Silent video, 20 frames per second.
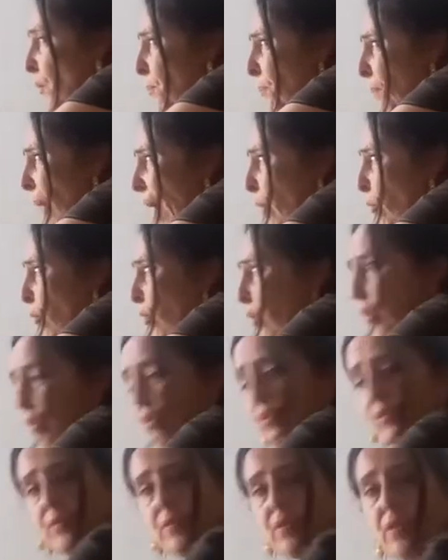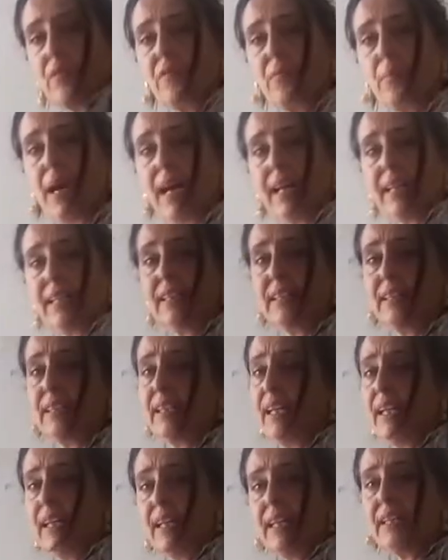power of mind.
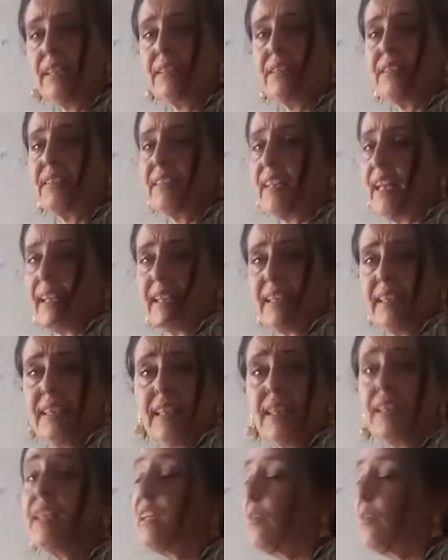It's like nearly